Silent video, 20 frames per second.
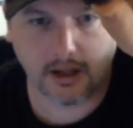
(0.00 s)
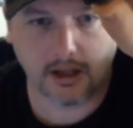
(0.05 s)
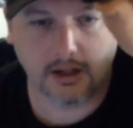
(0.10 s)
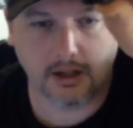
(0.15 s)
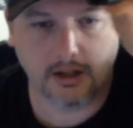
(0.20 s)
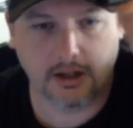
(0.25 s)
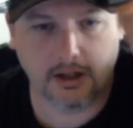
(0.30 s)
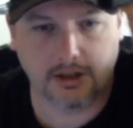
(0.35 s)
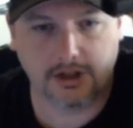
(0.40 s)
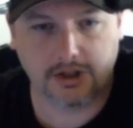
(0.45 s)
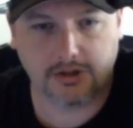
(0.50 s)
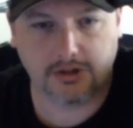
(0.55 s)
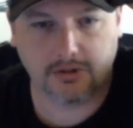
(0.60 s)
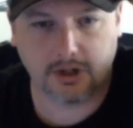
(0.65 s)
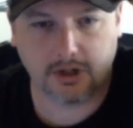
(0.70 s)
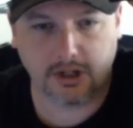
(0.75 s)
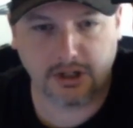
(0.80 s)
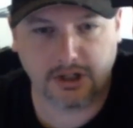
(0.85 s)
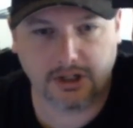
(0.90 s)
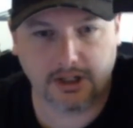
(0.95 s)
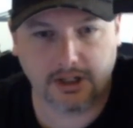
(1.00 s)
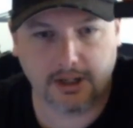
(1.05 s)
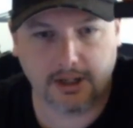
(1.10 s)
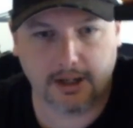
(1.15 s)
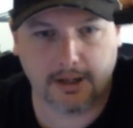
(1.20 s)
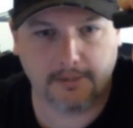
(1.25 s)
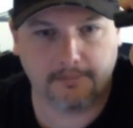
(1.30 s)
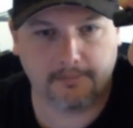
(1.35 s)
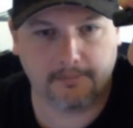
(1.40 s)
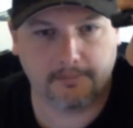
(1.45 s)
Now the strange
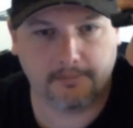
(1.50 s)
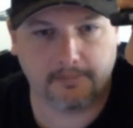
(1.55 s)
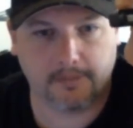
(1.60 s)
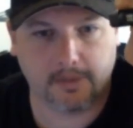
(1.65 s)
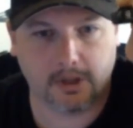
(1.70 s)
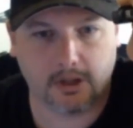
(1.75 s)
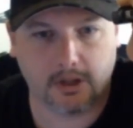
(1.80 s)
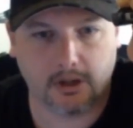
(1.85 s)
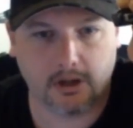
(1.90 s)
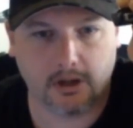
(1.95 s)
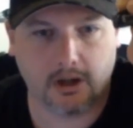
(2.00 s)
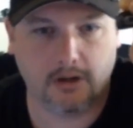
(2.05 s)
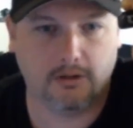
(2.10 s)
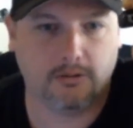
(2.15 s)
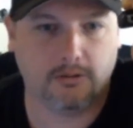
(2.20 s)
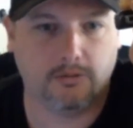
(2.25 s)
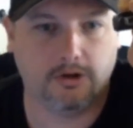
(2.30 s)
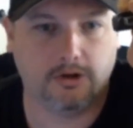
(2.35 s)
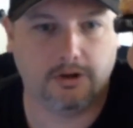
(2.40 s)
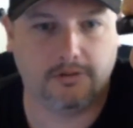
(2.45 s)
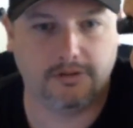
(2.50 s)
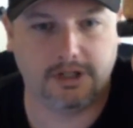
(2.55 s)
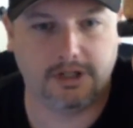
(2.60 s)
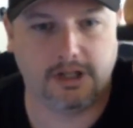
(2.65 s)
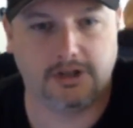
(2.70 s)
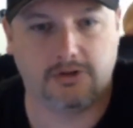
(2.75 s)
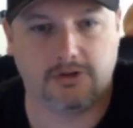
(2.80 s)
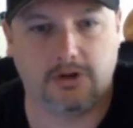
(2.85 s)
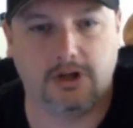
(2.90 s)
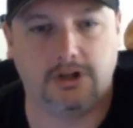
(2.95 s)
thing, I won't even say
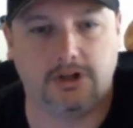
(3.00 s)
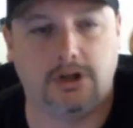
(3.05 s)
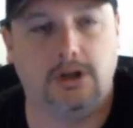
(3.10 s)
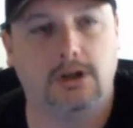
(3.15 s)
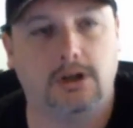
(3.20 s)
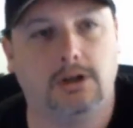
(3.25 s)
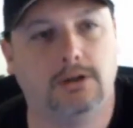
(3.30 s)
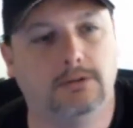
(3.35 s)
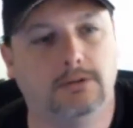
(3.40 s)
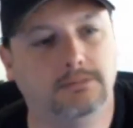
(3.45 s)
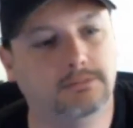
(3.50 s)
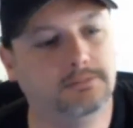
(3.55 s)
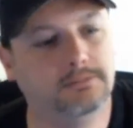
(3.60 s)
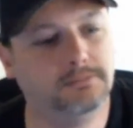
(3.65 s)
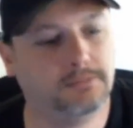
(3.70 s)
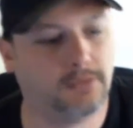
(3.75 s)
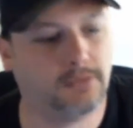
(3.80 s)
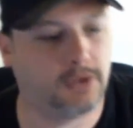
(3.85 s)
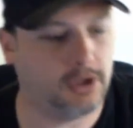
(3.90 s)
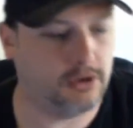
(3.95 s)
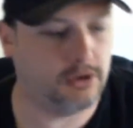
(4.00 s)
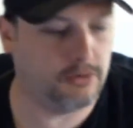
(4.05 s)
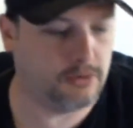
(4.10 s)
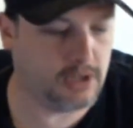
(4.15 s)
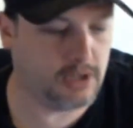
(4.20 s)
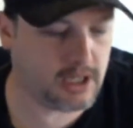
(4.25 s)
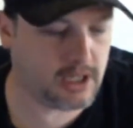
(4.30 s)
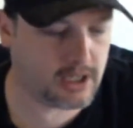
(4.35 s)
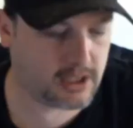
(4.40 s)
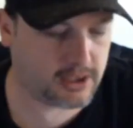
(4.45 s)
strange, the
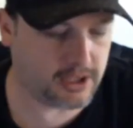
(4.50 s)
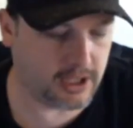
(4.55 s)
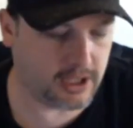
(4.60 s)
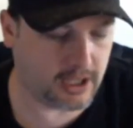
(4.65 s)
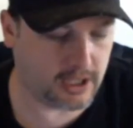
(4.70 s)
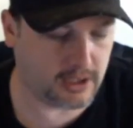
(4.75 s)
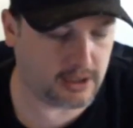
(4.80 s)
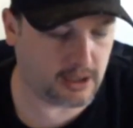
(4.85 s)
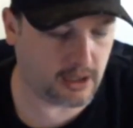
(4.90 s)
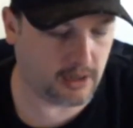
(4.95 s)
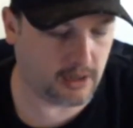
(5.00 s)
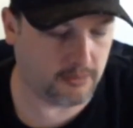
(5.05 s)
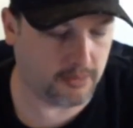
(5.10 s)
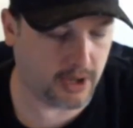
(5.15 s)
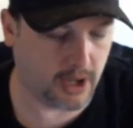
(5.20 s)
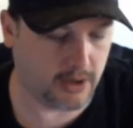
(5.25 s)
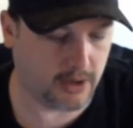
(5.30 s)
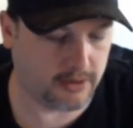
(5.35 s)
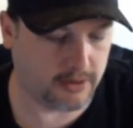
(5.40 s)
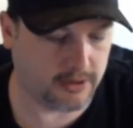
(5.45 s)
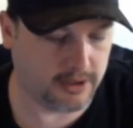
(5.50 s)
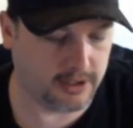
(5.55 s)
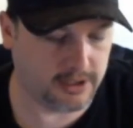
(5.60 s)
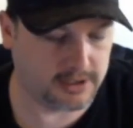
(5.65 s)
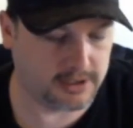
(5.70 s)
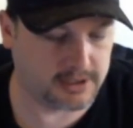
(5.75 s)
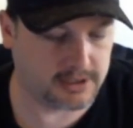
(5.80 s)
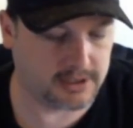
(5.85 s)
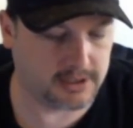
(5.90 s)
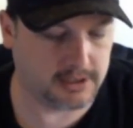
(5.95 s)
unique thing about
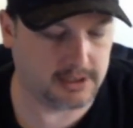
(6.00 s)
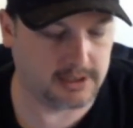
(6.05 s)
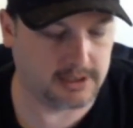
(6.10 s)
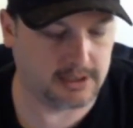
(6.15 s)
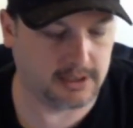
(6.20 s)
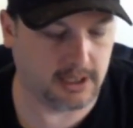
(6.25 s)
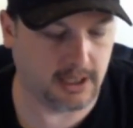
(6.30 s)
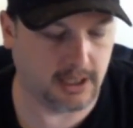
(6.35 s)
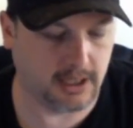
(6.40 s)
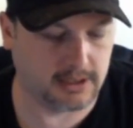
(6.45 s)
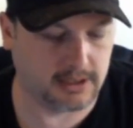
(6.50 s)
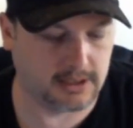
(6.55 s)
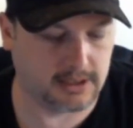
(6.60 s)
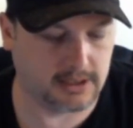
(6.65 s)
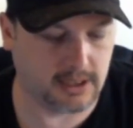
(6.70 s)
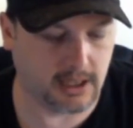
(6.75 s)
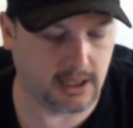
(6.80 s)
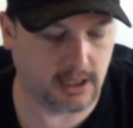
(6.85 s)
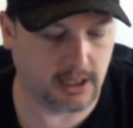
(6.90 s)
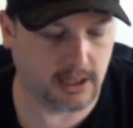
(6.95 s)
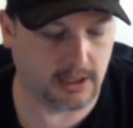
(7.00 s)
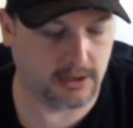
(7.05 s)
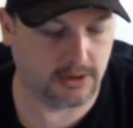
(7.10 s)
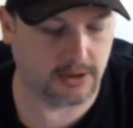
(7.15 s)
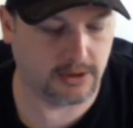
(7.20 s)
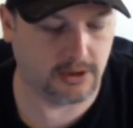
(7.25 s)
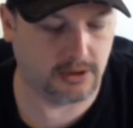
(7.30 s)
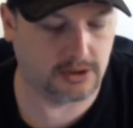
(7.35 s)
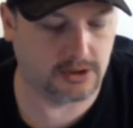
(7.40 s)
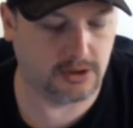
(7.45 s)
this is that
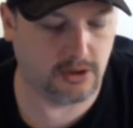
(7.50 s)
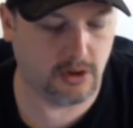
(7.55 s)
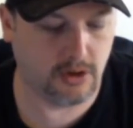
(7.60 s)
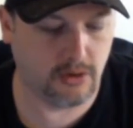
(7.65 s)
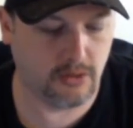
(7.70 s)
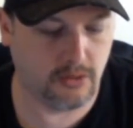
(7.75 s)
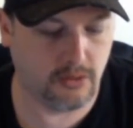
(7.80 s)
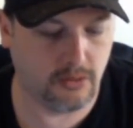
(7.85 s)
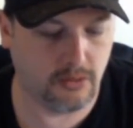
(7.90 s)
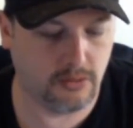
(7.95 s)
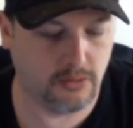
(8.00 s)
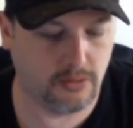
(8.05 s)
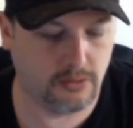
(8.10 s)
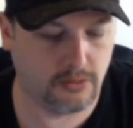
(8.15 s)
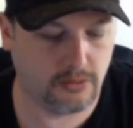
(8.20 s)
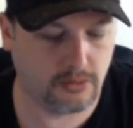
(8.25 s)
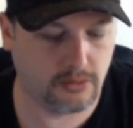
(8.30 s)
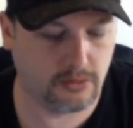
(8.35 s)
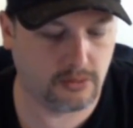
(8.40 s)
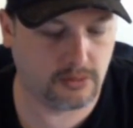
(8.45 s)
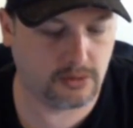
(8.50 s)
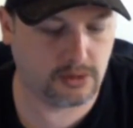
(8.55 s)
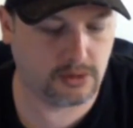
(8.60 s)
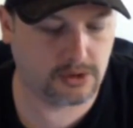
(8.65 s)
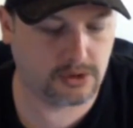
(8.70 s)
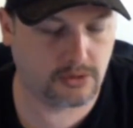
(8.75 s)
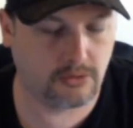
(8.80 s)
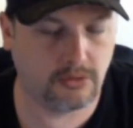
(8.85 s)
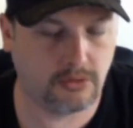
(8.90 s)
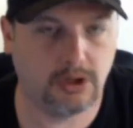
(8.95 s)
there's no
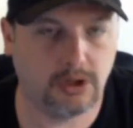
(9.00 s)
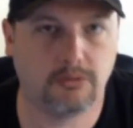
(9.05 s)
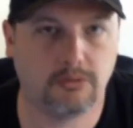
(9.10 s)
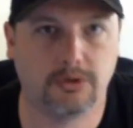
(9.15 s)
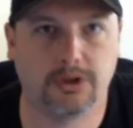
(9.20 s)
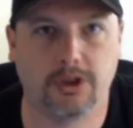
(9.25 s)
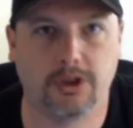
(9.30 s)
screwing in with the